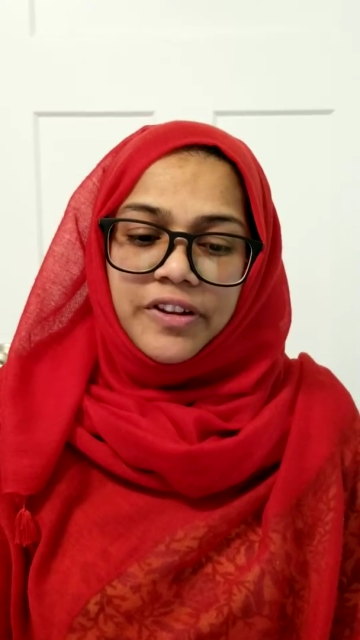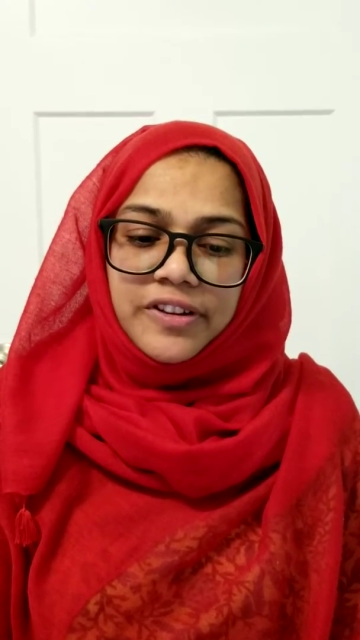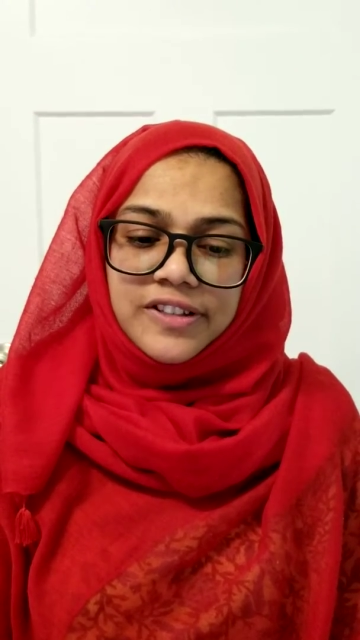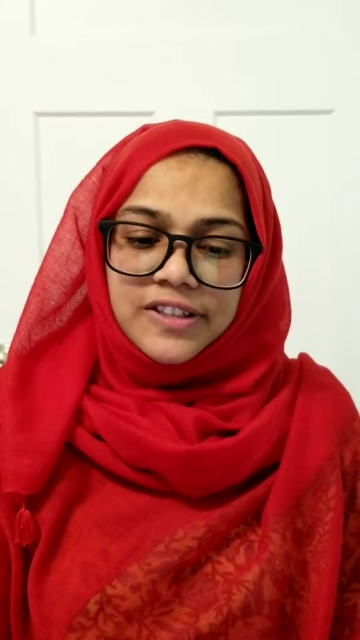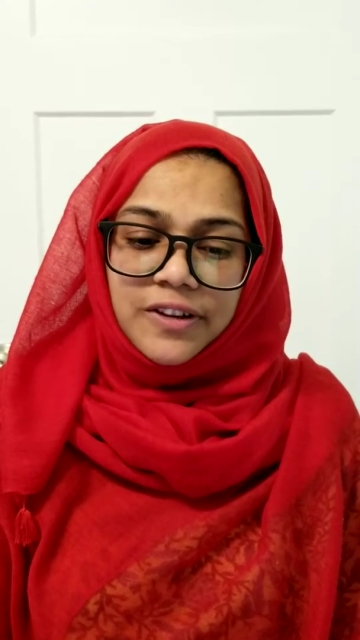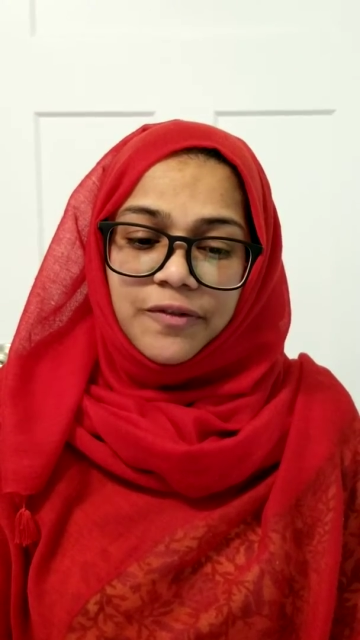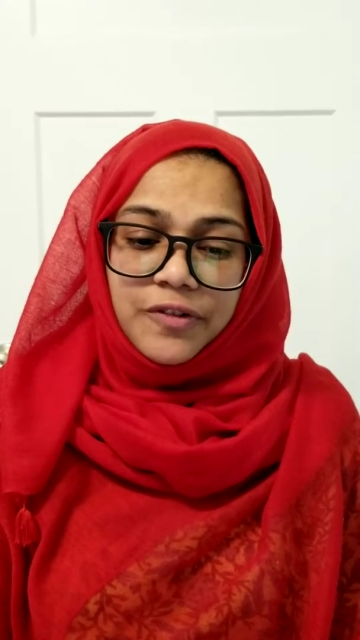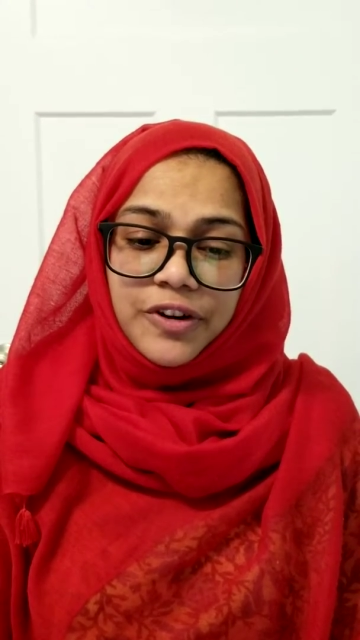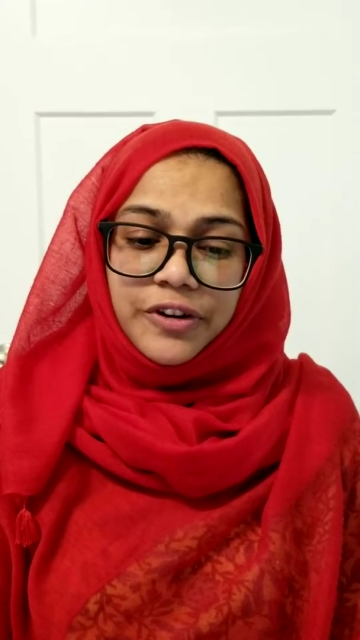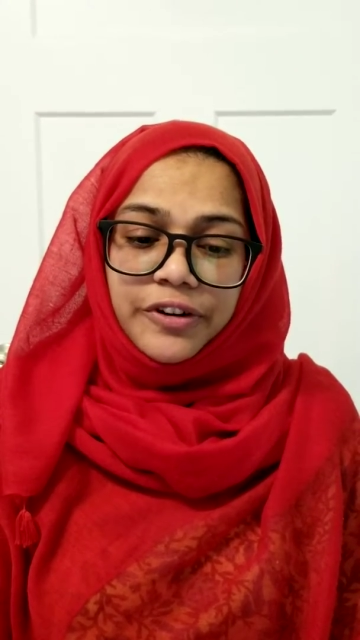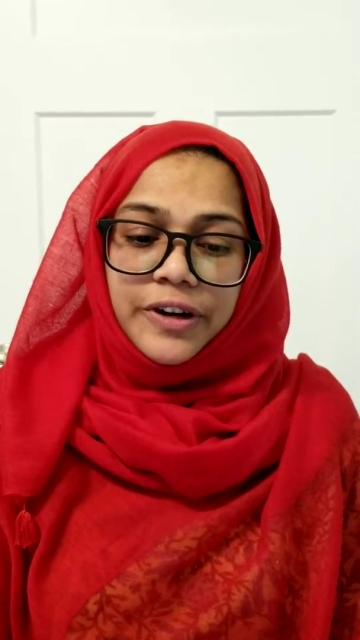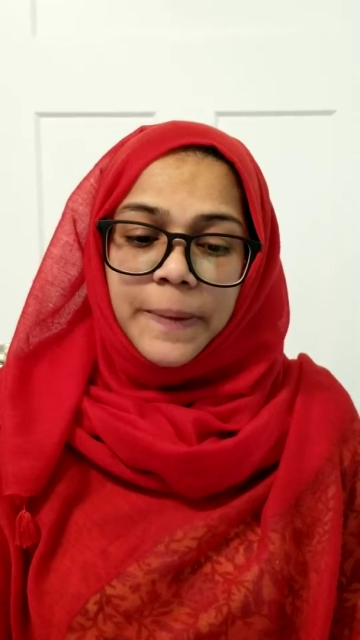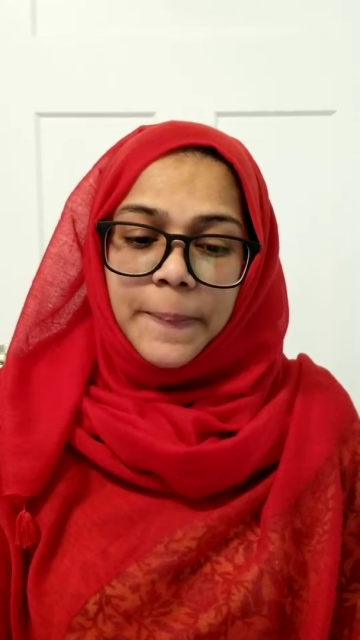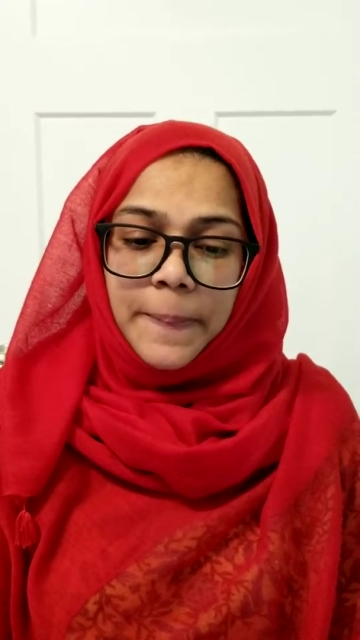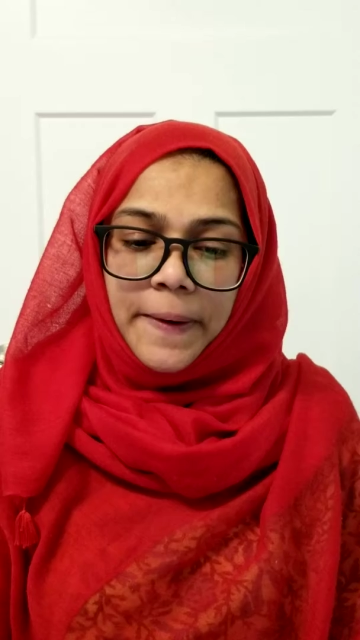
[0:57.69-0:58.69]
severe
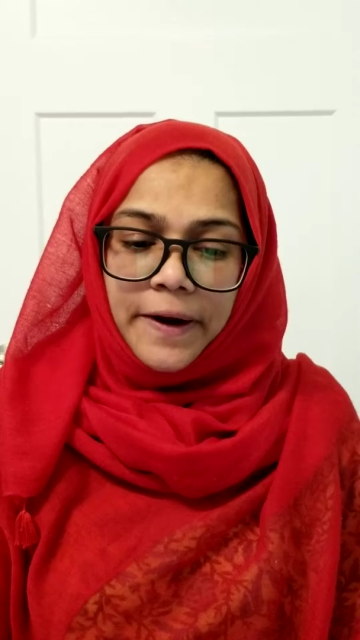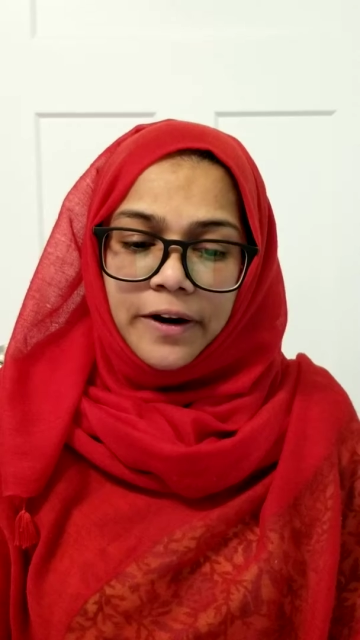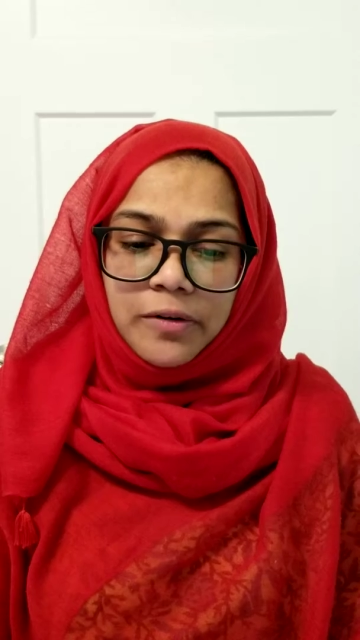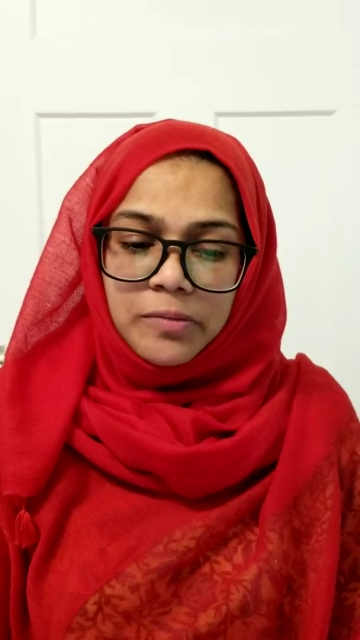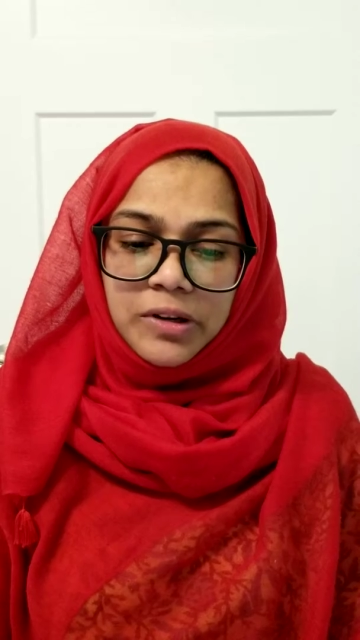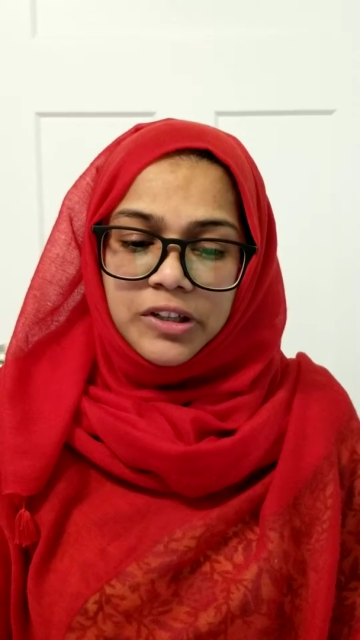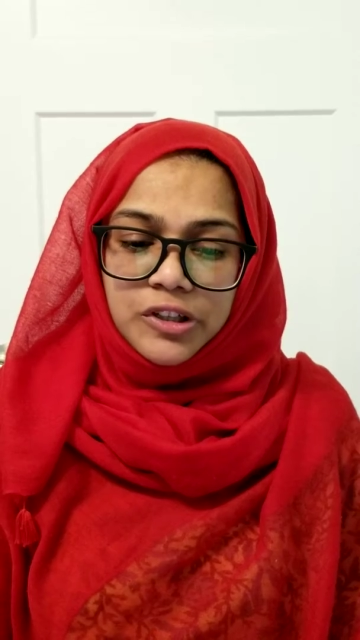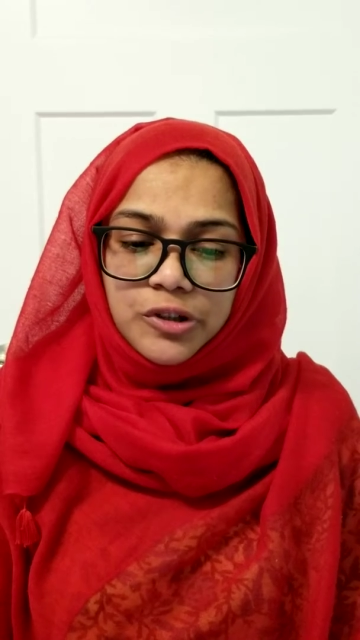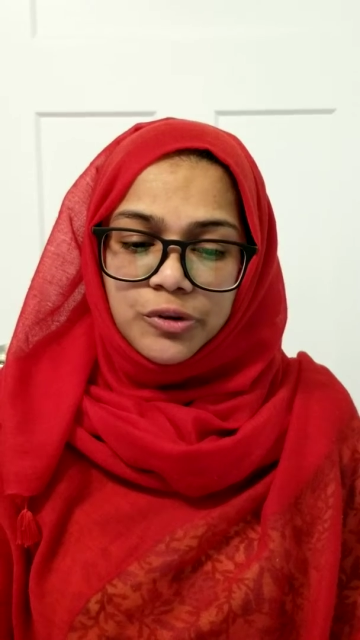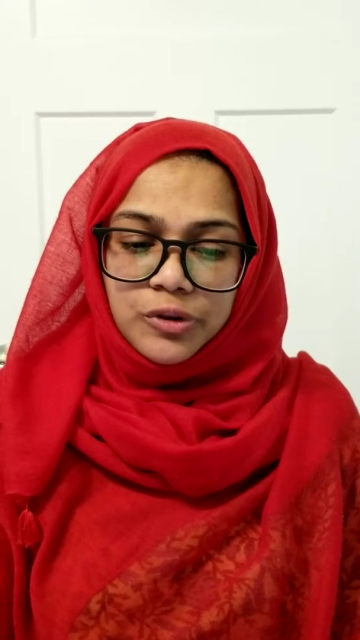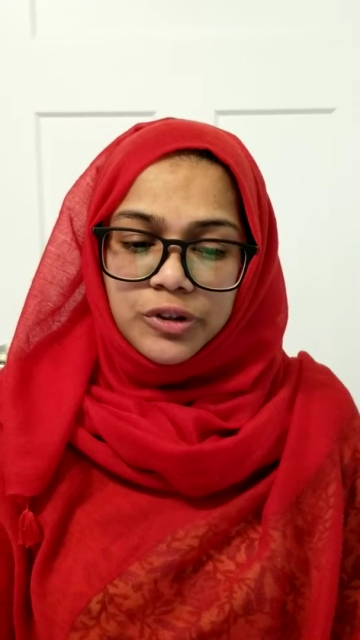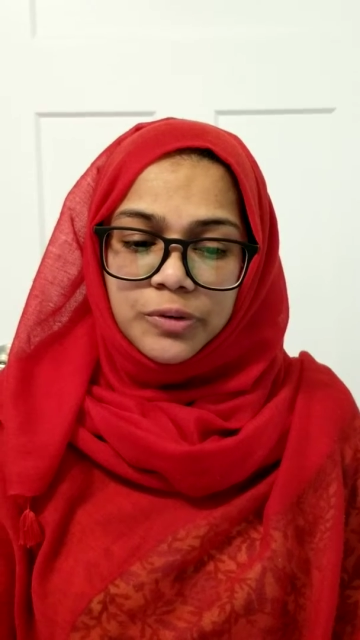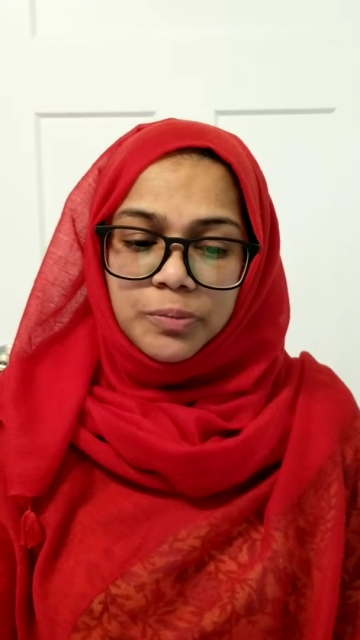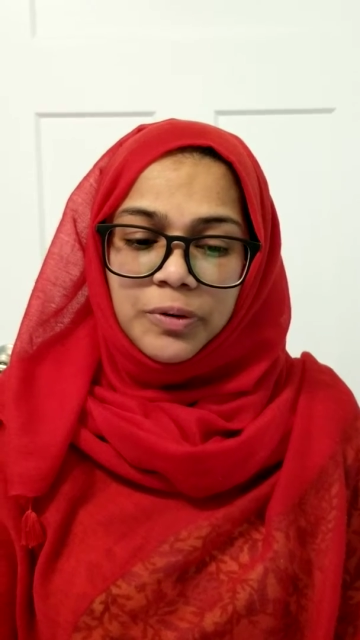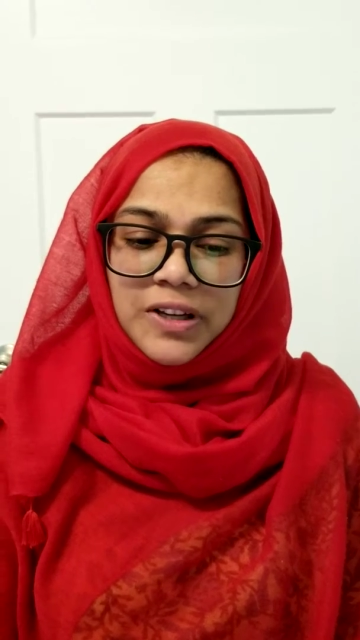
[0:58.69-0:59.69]
impairment due to
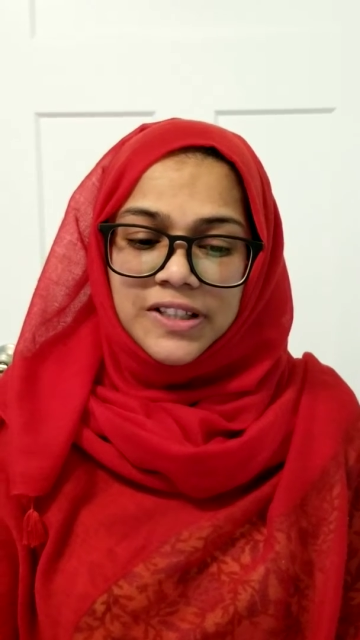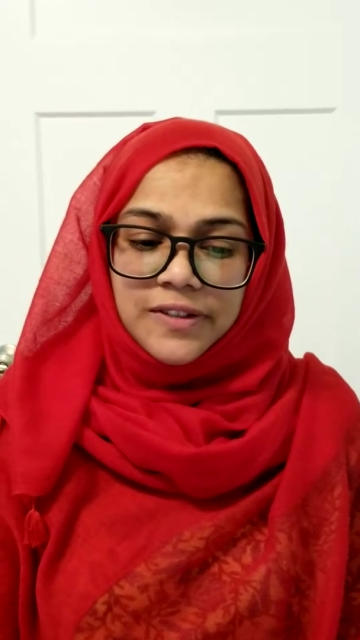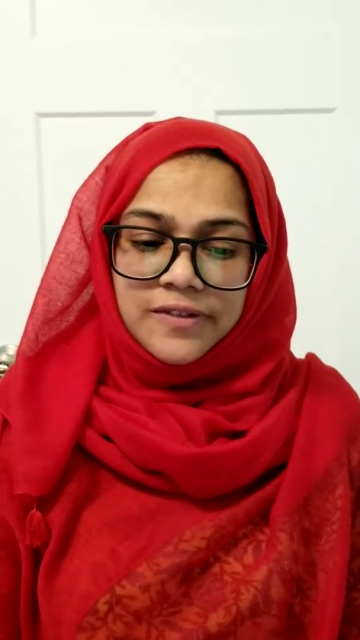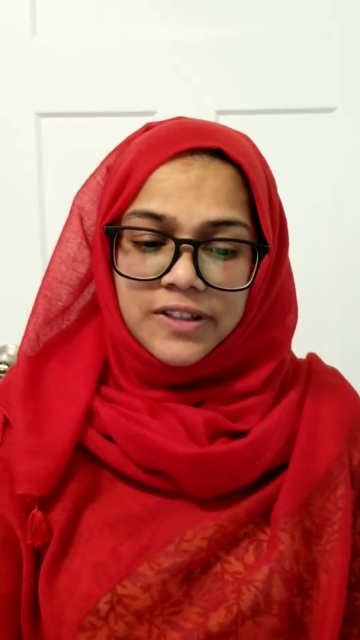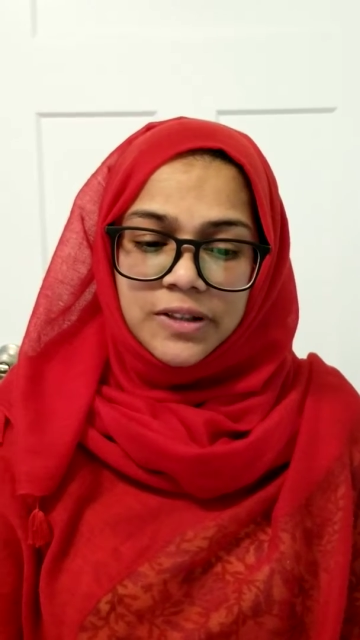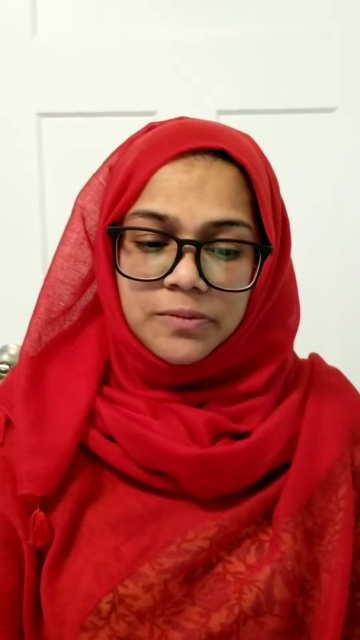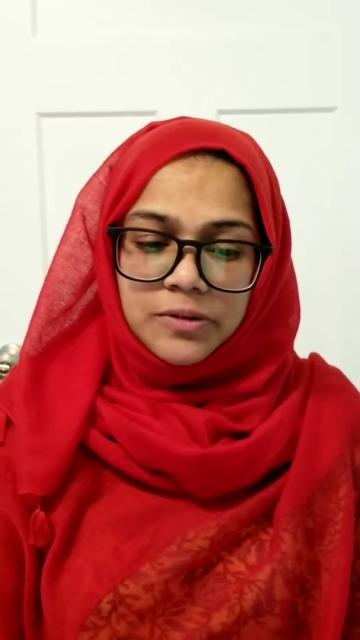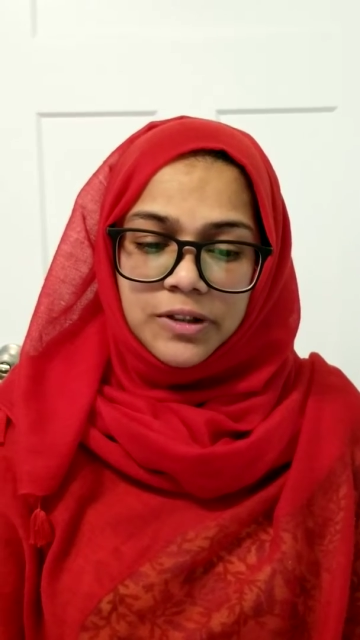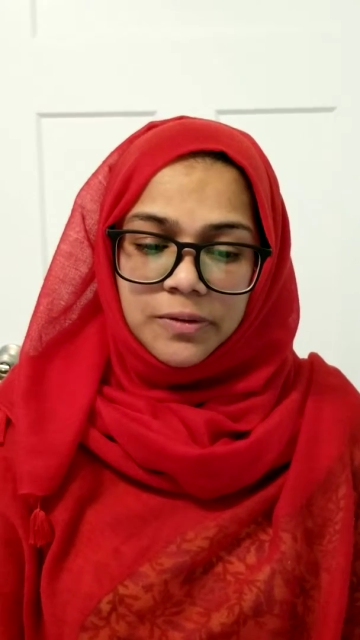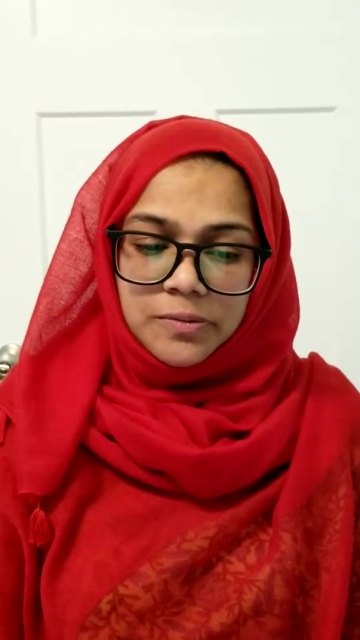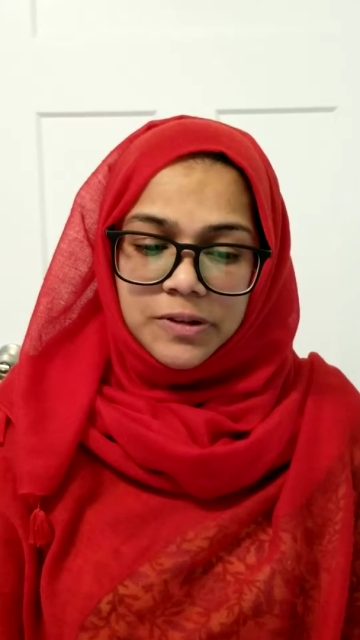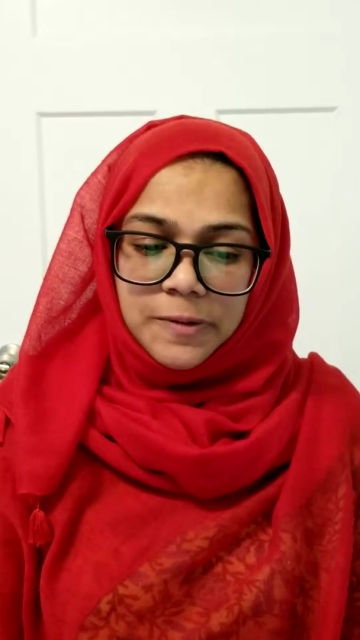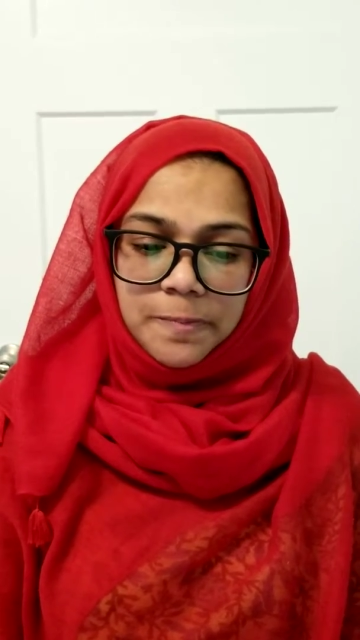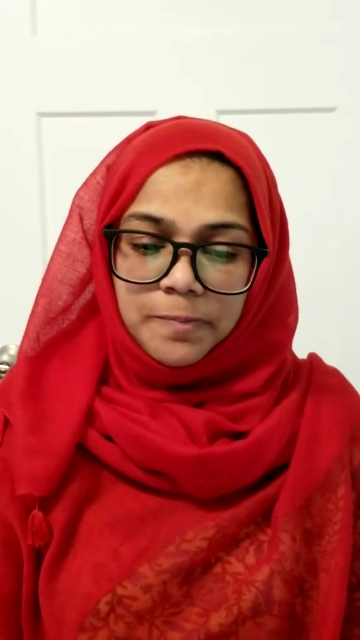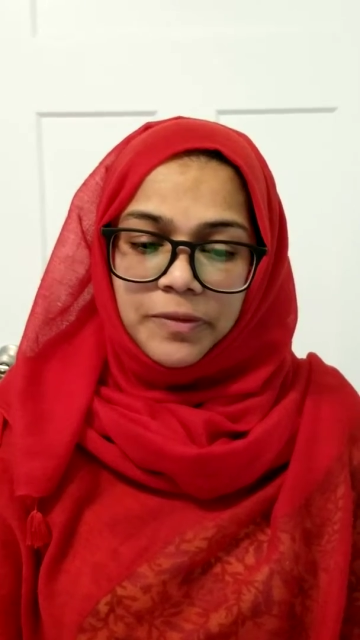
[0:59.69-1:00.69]
depressive symptoms.